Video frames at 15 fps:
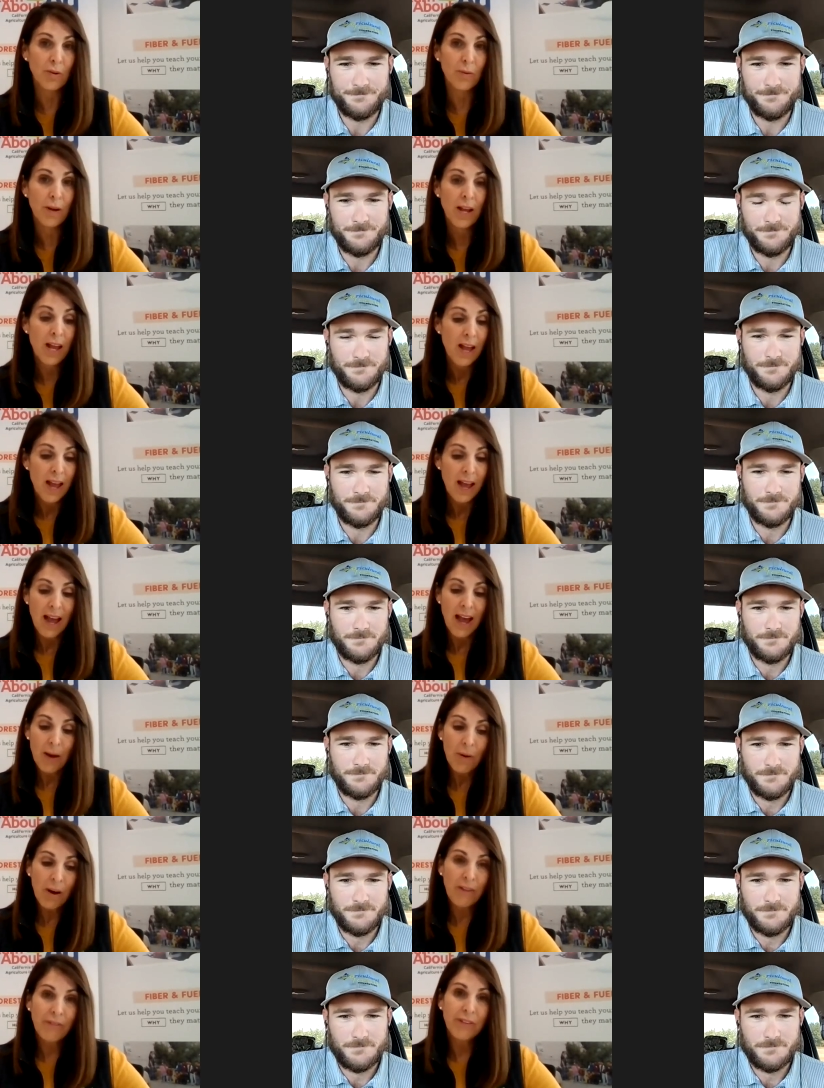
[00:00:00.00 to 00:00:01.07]
Speaker 1: So,
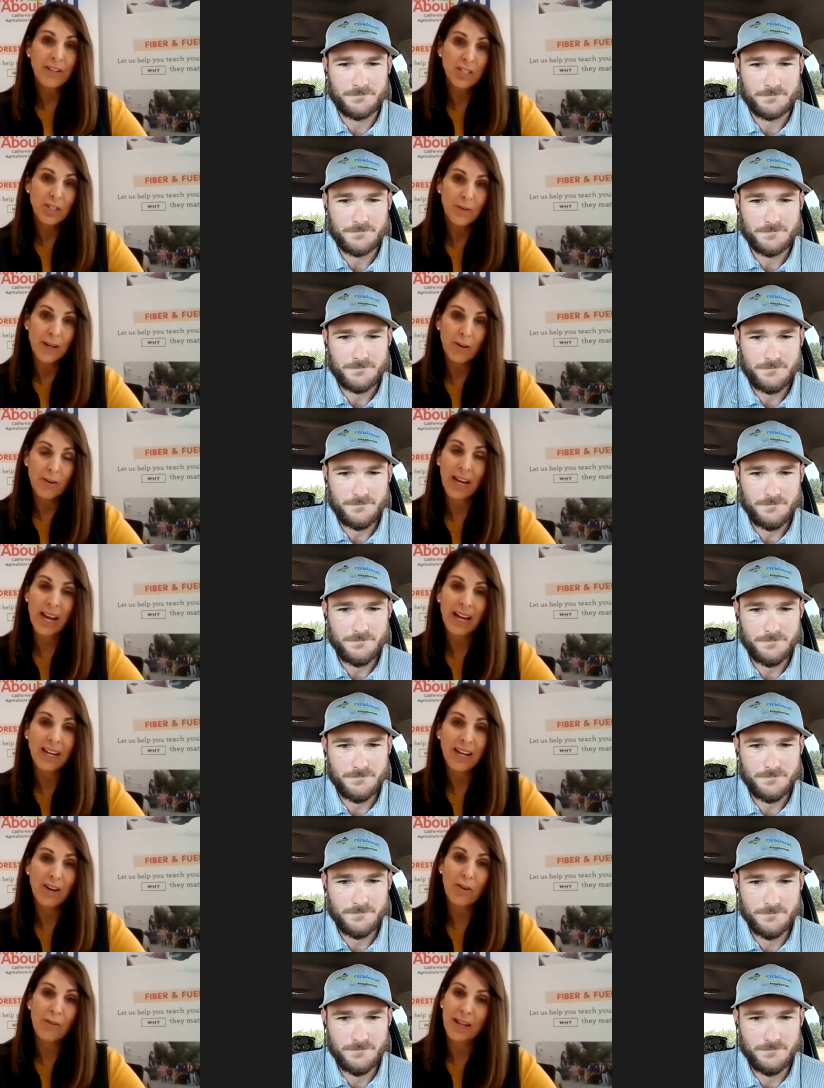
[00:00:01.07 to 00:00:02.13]
how often do you irrigate?
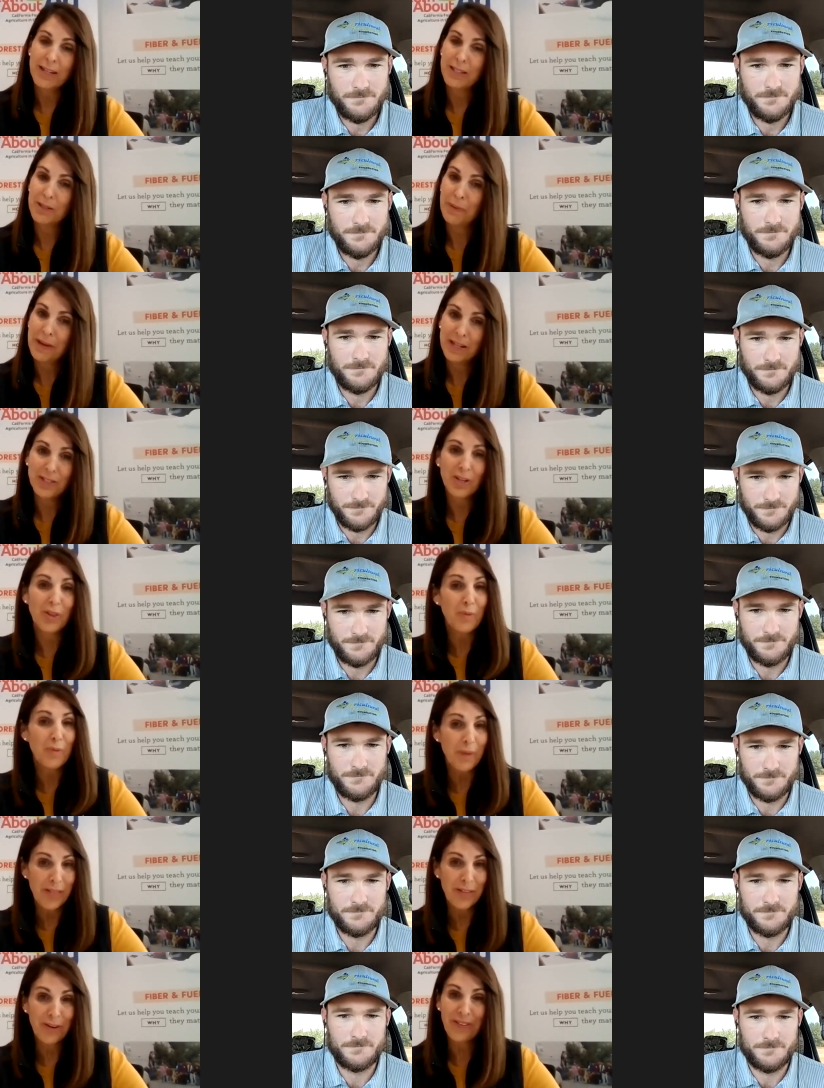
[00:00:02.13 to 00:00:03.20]
And I know that depends on the
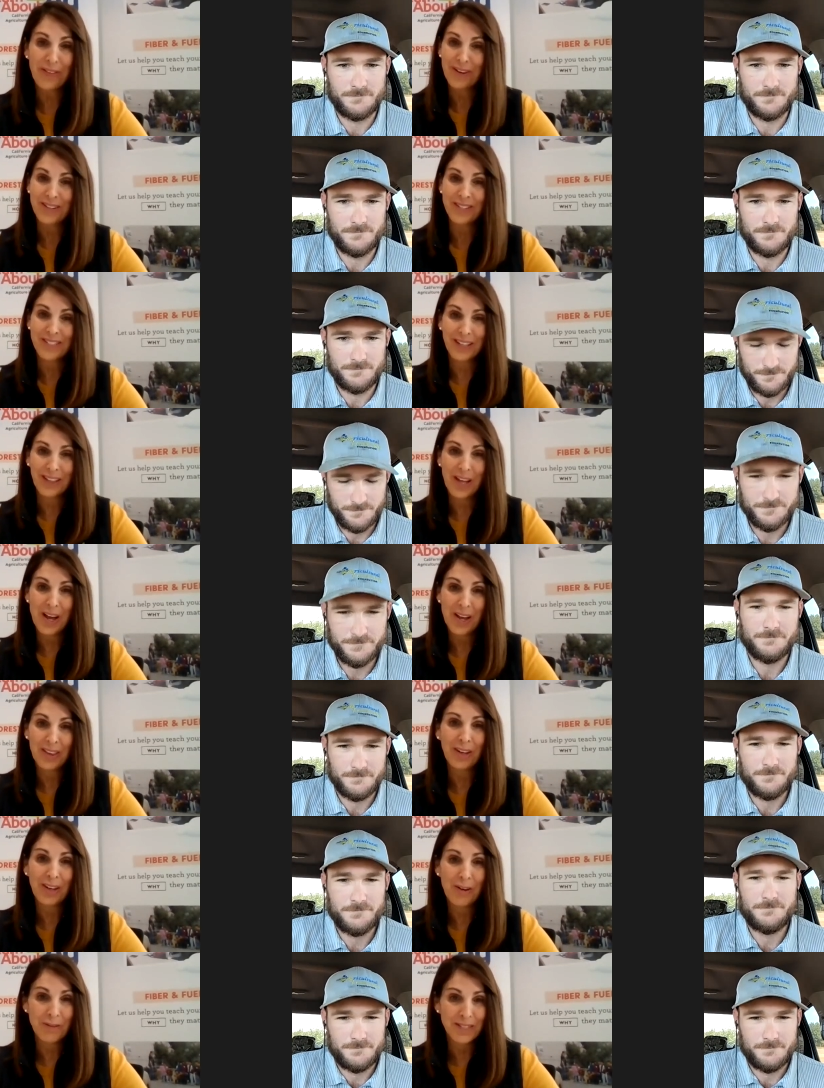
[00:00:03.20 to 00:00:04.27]
weather, and there's a lot
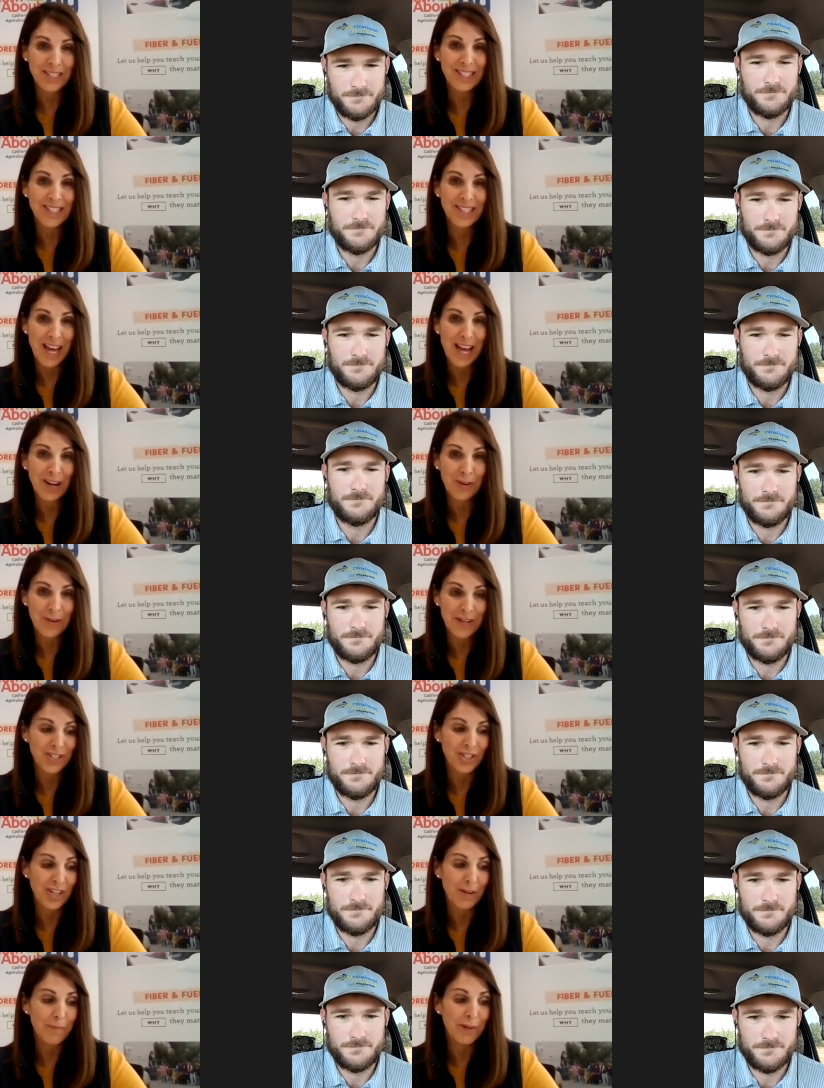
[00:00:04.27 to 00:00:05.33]
that goes into that
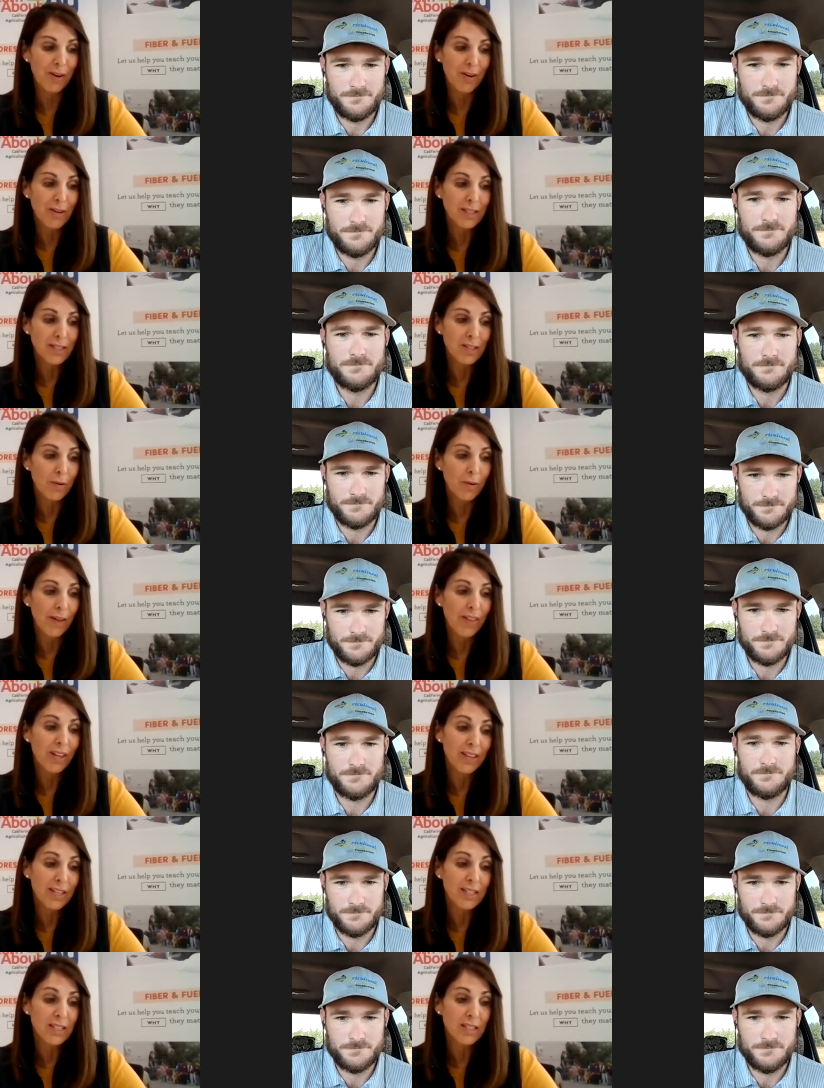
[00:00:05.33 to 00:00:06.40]
question. But also, I think